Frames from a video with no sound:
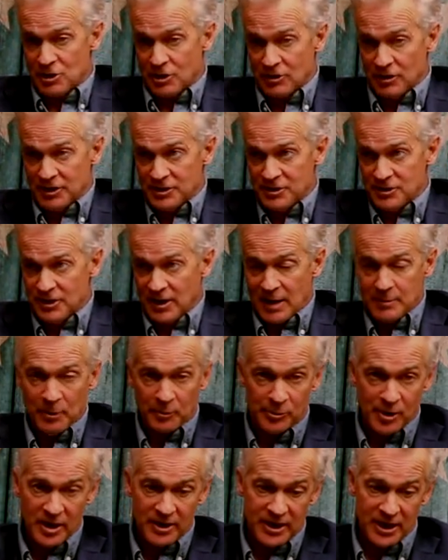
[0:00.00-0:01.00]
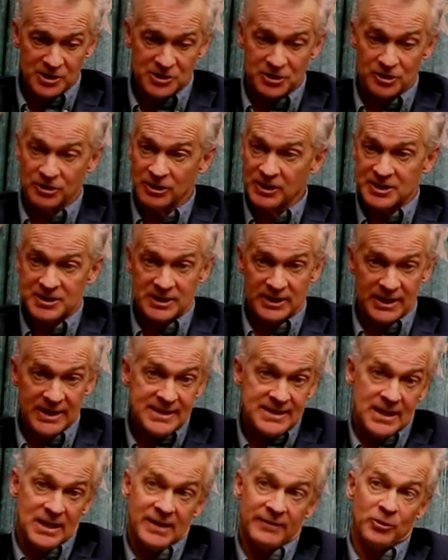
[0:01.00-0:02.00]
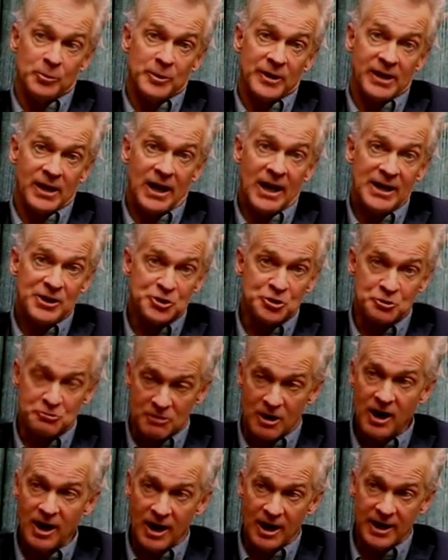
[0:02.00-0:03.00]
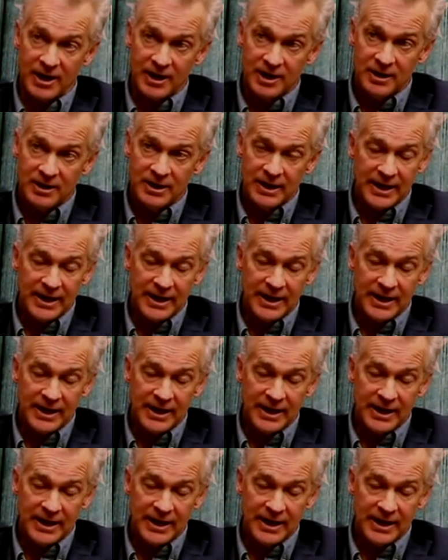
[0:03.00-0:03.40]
journalist. Look, I'm a broadcast journalist, and I tell everybody I try